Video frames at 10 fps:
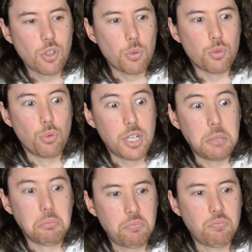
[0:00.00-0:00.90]
I was really
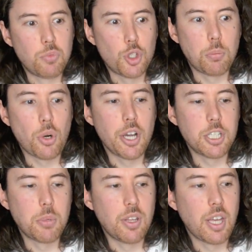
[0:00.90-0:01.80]

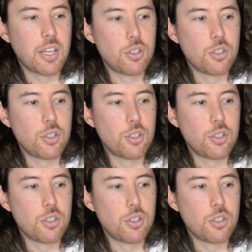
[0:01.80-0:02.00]
surprised by that.